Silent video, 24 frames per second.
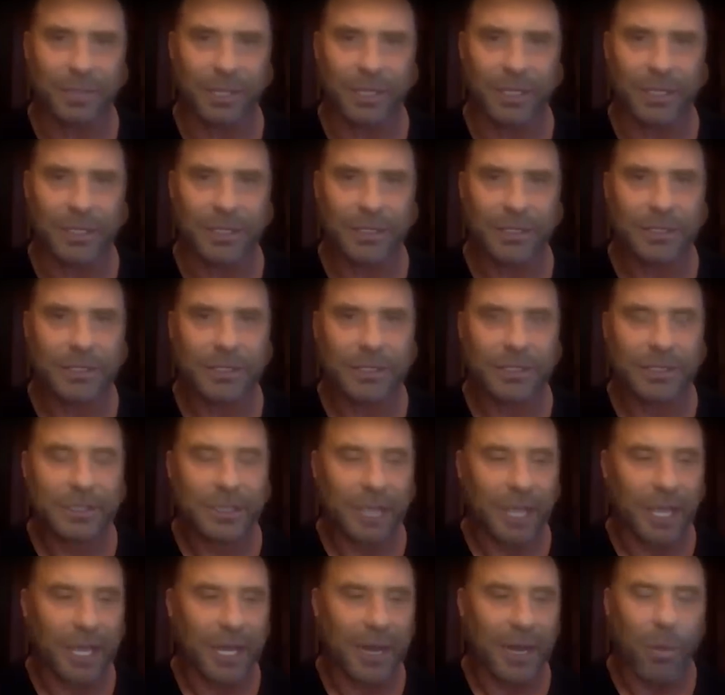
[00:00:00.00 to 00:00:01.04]
be.
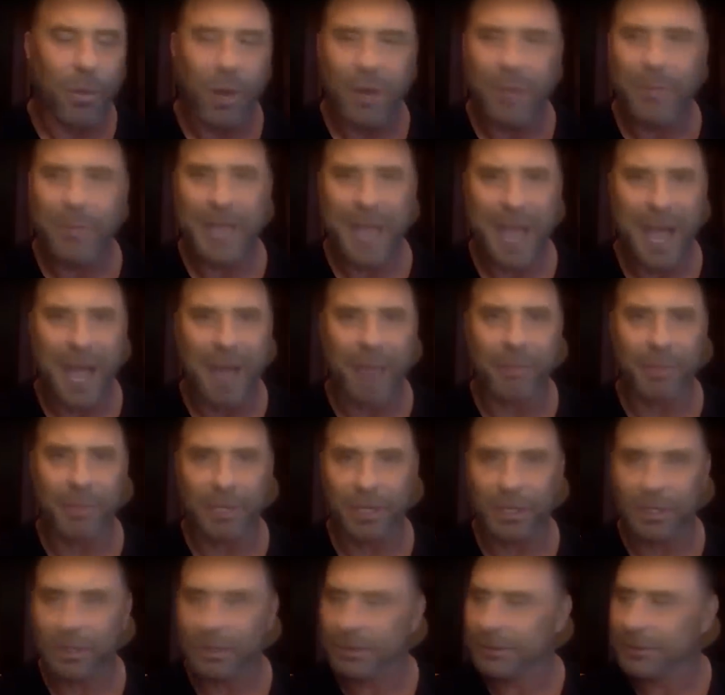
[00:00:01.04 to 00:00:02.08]
Hmm. And I want to be
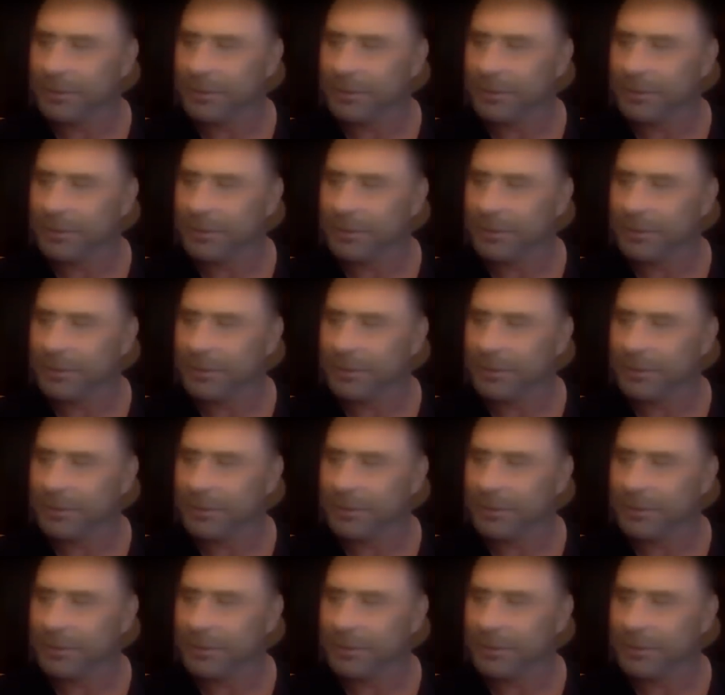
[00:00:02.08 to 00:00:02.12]
happier.